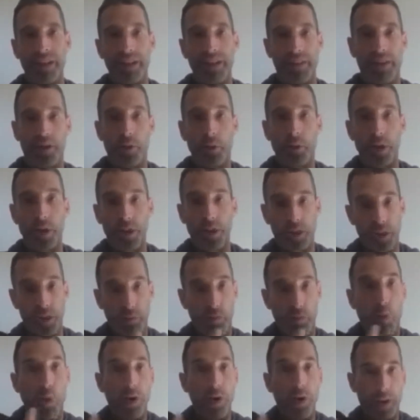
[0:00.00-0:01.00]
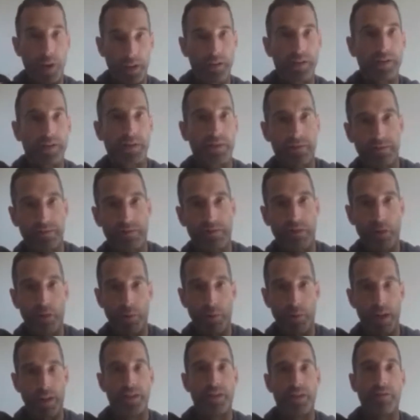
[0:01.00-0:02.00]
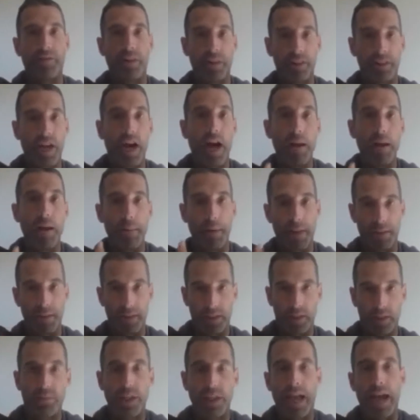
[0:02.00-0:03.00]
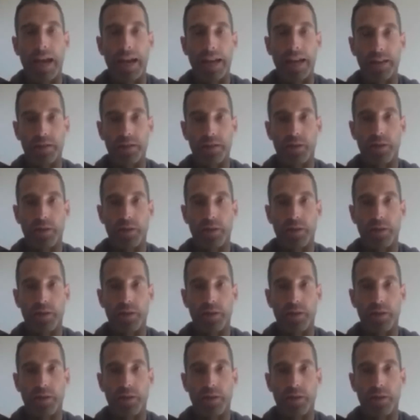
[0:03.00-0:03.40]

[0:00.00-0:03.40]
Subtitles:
that are going to support us for the rest of our time on this planet.